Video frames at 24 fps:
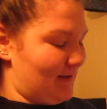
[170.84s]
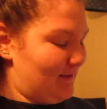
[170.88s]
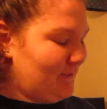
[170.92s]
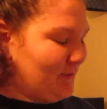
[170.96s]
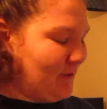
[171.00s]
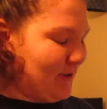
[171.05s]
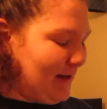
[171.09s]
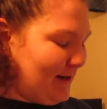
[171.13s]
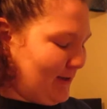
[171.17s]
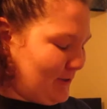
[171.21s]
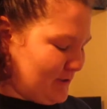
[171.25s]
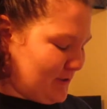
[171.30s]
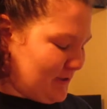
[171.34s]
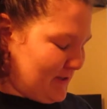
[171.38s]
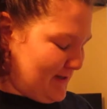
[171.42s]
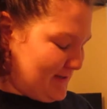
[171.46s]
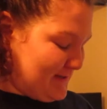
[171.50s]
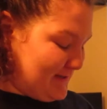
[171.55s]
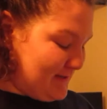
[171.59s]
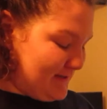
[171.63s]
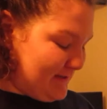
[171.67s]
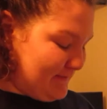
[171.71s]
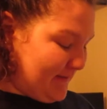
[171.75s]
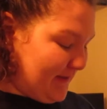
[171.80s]
If your character
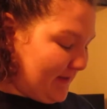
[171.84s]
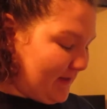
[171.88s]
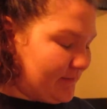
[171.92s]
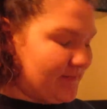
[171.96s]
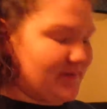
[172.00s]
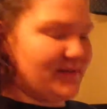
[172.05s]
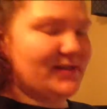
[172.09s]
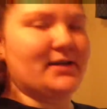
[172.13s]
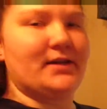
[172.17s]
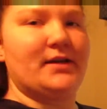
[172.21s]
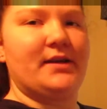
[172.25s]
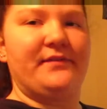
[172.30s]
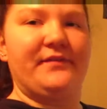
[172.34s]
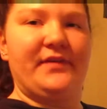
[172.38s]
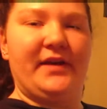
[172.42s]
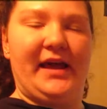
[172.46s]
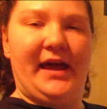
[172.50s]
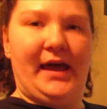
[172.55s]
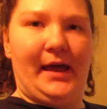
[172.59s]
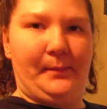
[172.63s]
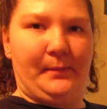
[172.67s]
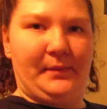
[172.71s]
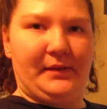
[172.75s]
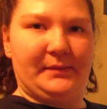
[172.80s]
doesn't develop, did it even
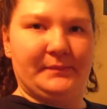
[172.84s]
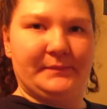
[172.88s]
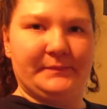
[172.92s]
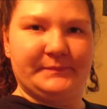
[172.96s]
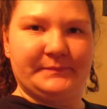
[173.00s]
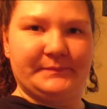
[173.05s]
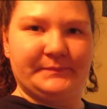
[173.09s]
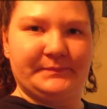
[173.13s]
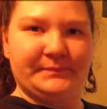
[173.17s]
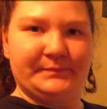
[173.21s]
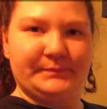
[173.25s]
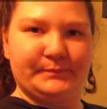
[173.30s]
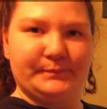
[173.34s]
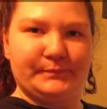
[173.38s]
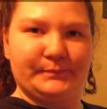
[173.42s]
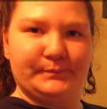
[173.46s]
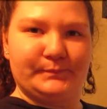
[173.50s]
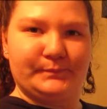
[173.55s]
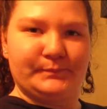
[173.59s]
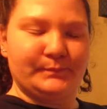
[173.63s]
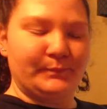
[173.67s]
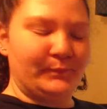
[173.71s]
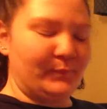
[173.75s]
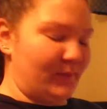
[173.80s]
happen?
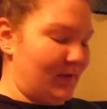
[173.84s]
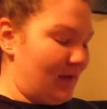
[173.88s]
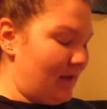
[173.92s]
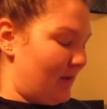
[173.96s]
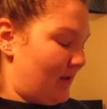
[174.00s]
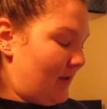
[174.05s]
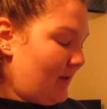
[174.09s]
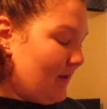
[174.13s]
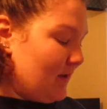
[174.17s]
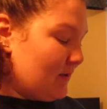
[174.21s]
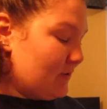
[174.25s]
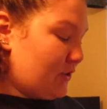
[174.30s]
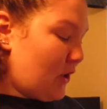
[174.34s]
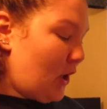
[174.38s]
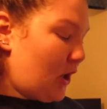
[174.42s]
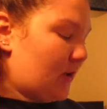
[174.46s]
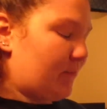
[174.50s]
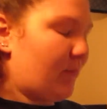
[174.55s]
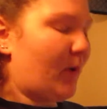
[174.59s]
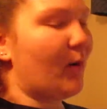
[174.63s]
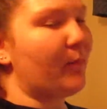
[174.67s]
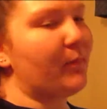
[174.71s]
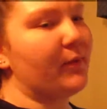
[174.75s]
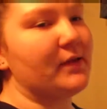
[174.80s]

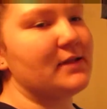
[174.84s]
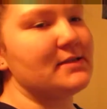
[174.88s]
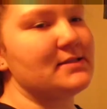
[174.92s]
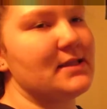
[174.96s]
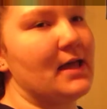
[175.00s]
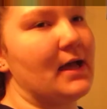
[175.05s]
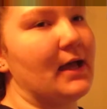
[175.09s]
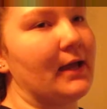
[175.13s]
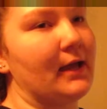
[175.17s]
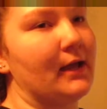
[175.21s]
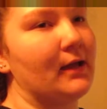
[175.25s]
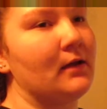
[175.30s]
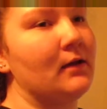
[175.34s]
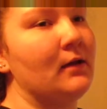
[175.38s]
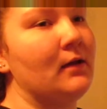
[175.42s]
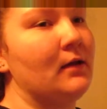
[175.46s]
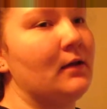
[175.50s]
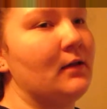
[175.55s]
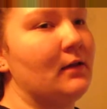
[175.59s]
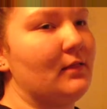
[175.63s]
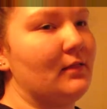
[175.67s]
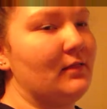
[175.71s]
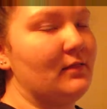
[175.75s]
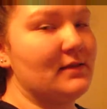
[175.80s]
Dark purple is like,
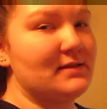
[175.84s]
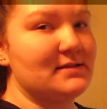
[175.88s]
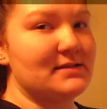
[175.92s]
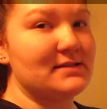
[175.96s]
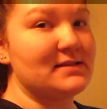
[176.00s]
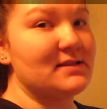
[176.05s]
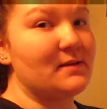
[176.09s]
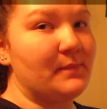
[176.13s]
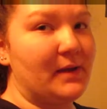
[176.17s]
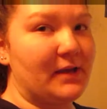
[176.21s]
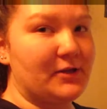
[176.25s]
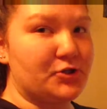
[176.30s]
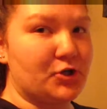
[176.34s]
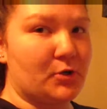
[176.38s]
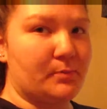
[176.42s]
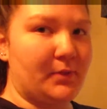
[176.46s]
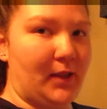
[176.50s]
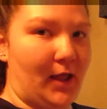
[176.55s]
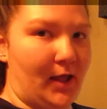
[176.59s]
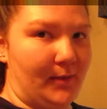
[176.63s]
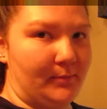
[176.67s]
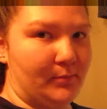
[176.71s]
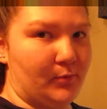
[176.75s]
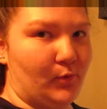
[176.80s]
this is a major
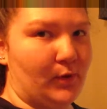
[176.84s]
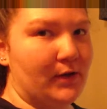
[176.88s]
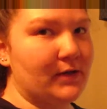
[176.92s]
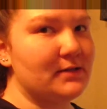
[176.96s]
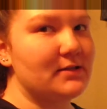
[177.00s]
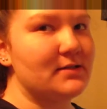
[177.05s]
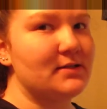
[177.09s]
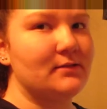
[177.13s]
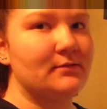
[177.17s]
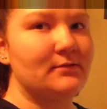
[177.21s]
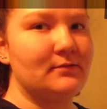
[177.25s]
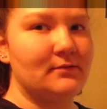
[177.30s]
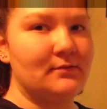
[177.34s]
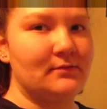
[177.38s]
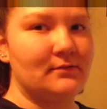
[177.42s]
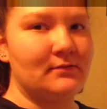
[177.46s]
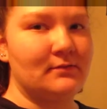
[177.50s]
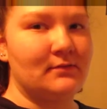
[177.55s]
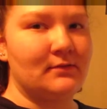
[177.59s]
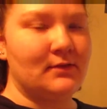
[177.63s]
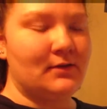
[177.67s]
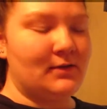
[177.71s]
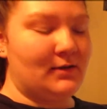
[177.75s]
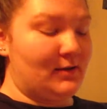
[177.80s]
plot point
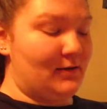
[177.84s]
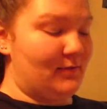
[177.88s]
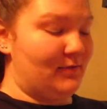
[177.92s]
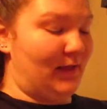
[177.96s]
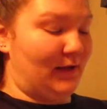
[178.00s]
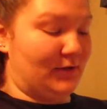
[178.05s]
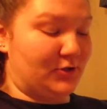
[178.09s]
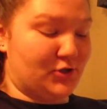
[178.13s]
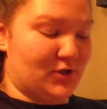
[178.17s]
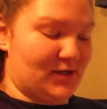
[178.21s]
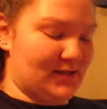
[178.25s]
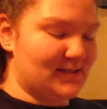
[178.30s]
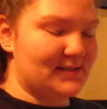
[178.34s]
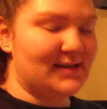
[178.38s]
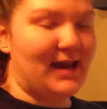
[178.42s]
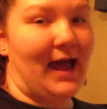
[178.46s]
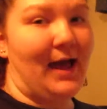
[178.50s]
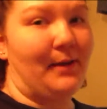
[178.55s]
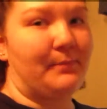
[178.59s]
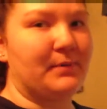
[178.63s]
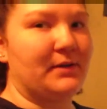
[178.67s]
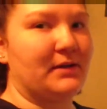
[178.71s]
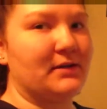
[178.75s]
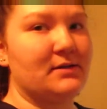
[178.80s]
that just
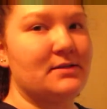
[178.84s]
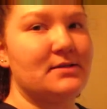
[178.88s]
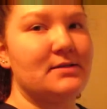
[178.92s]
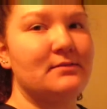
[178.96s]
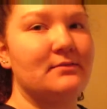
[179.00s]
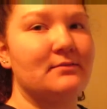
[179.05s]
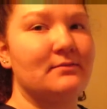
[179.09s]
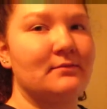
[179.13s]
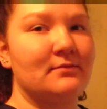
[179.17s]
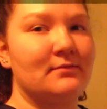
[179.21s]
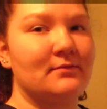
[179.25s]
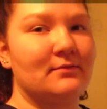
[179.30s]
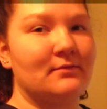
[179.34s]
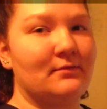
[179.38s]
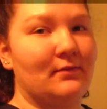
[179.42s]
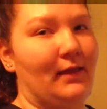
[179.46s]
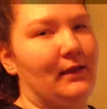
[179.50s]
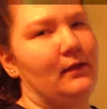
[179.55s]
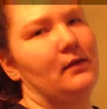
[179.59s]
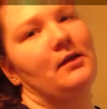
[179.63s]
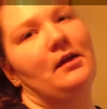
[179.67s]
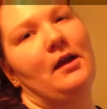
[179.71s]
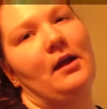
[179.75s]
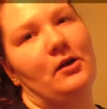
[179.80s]
happened,
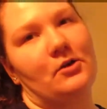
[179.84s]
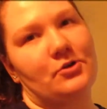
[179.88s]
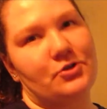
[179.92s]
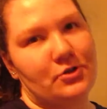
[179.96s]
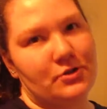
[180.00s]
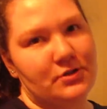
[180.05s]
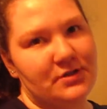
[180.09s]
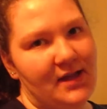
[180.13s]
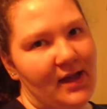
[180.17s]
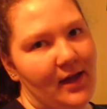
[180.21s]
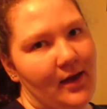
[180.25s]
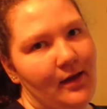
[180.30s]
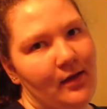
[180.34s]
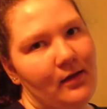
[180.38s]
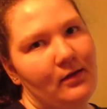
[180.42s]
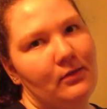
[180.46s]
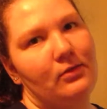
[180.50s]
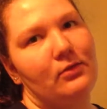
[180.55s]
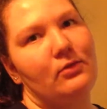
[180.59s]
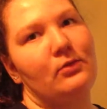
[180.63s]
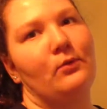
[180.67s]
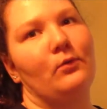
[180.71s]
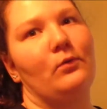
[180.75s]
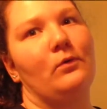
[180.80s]
like a character
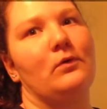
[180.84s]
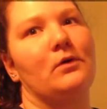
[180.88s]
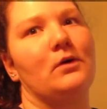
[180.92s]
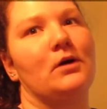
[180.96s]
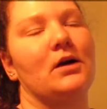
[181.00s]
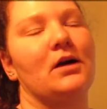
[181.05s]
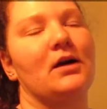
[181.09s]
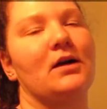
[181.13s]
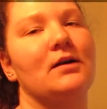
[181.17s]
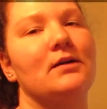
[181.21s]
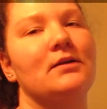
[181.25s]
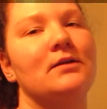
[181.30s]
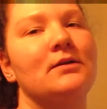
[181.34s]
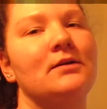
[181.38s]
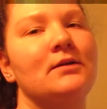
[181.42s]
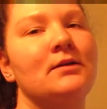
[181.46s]
death or,